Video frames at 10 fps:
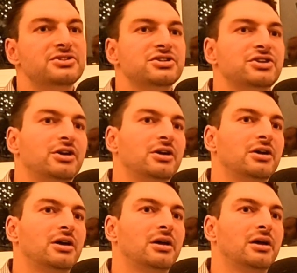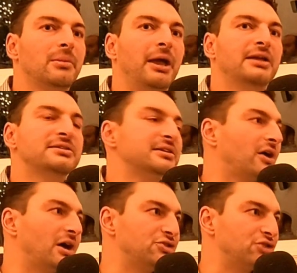you're a painting
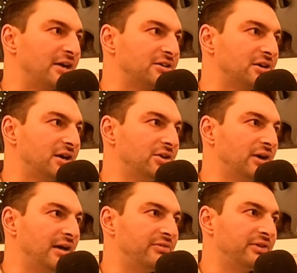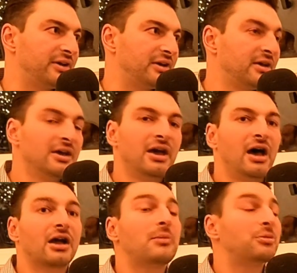contractor and you have a
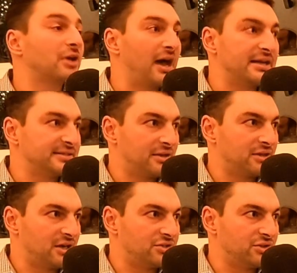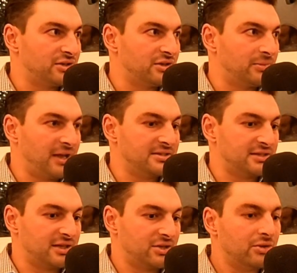couple guys out there doing your painting.
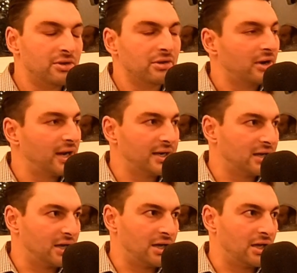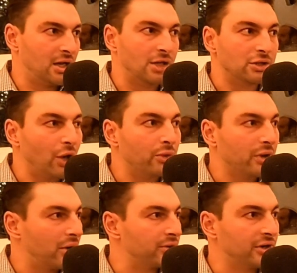Like you can create a low
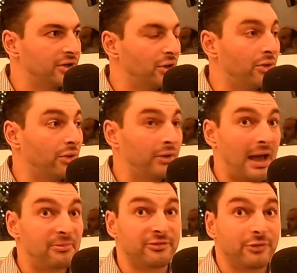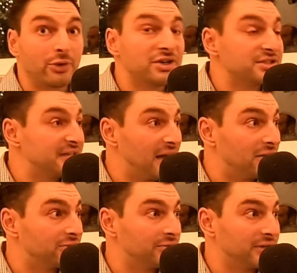code or a no code app for
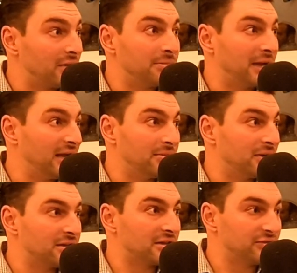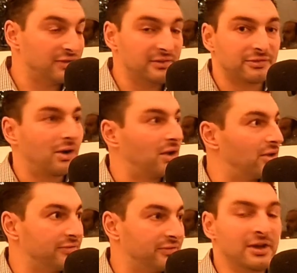yourself without paying a monthly fee for all
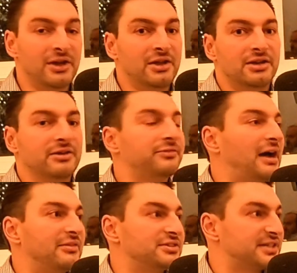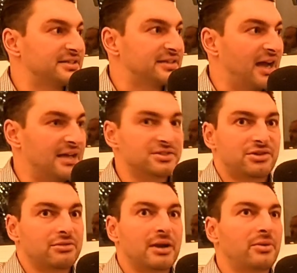of your 5 or 6 guys. You
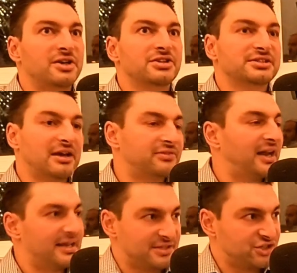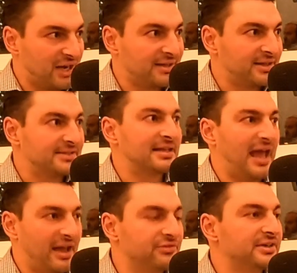can create one yourself that has a checklist
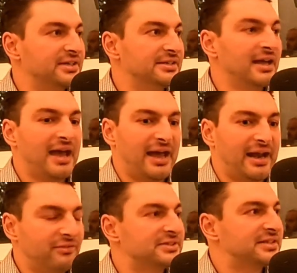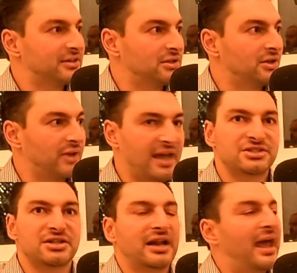at every single
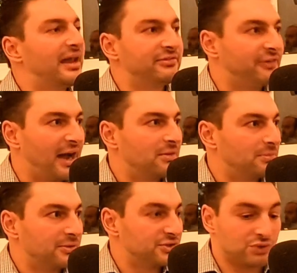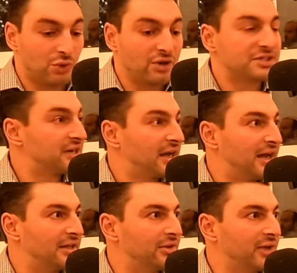location and file storage
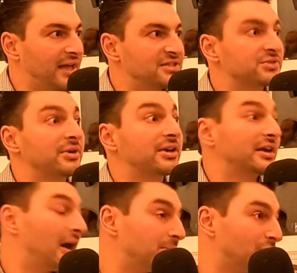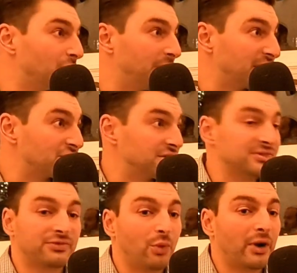locations where you can upload pictures
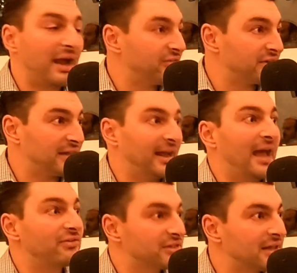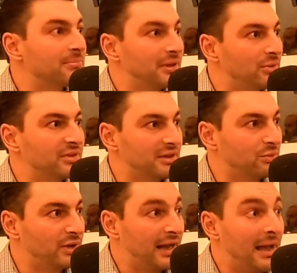for everything built within
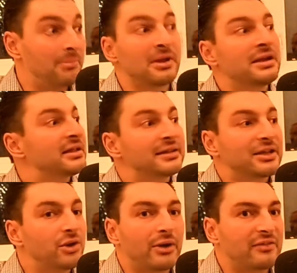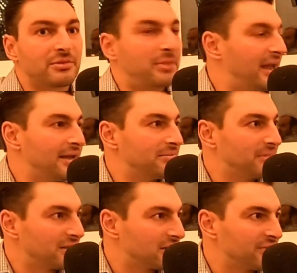one app. You don't have to pay
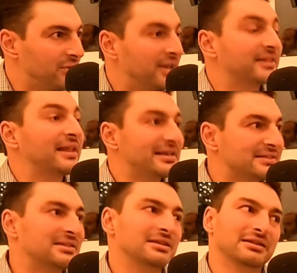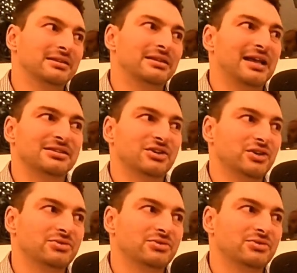monthly for it. Like that's a huge